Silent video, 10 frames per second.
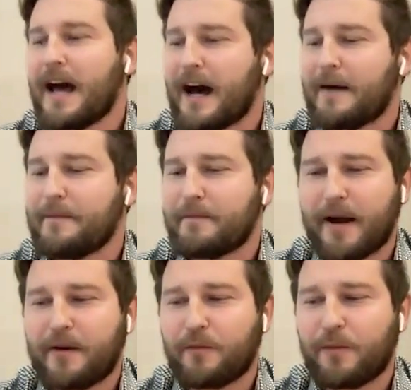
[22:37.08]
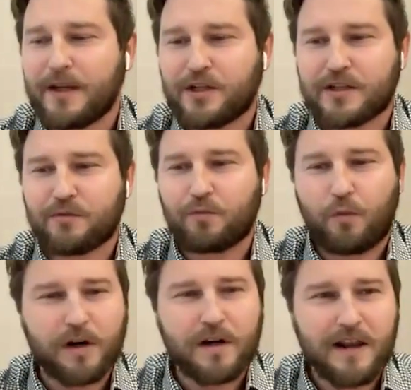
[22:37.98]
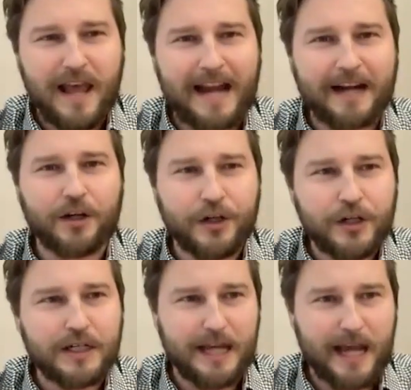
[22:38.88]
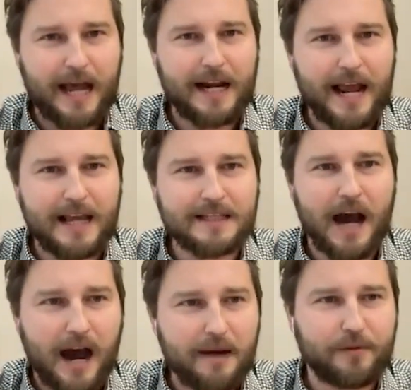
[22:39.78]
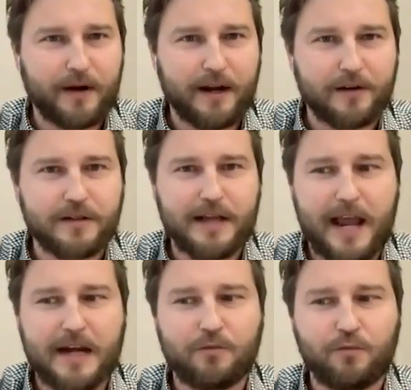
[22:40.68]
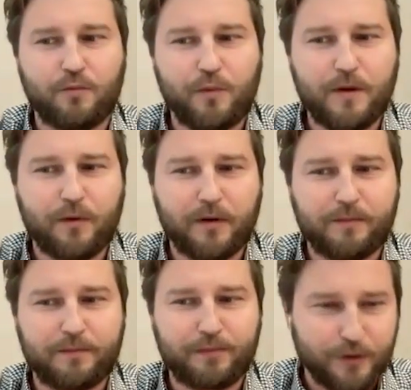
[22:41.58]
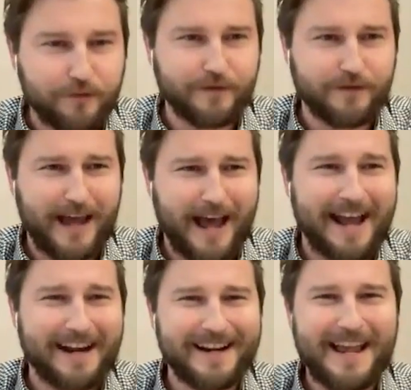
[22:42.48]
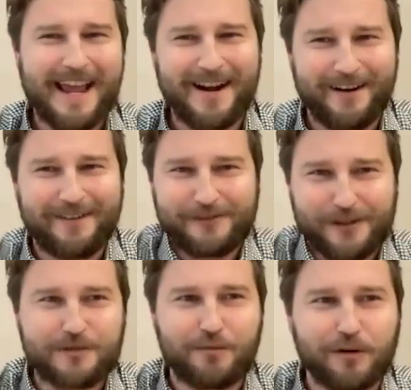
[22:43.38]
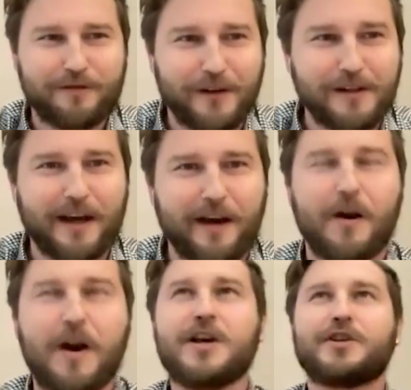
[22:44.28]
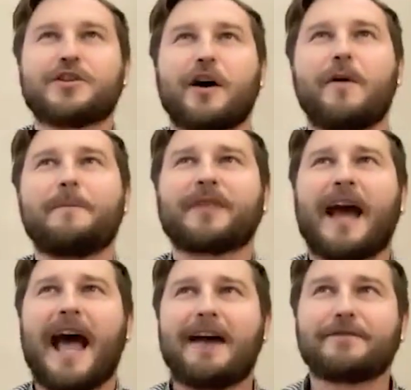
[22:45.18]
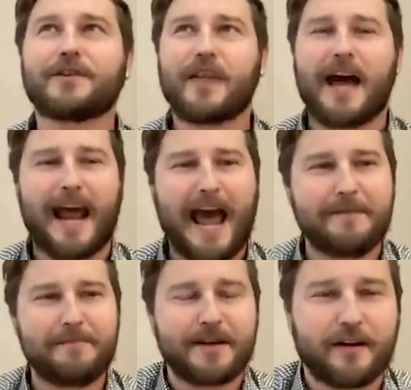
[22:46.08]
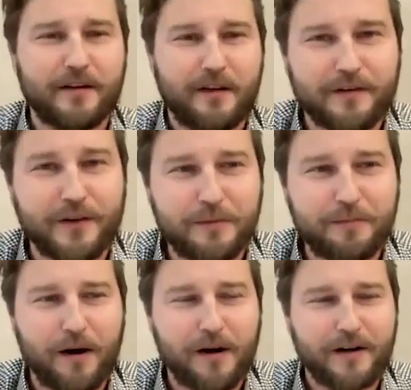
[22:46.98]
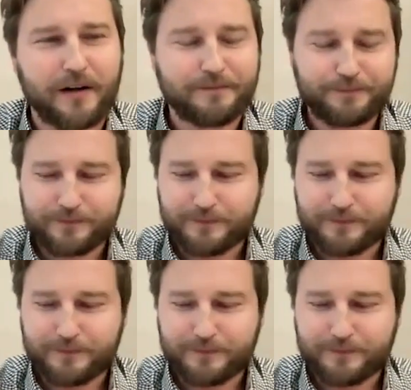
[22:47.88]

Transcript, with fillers: Um, but we just weren't that good yet as operators. And we were proof of that in our first portfolio. So after that happened, our, our third partner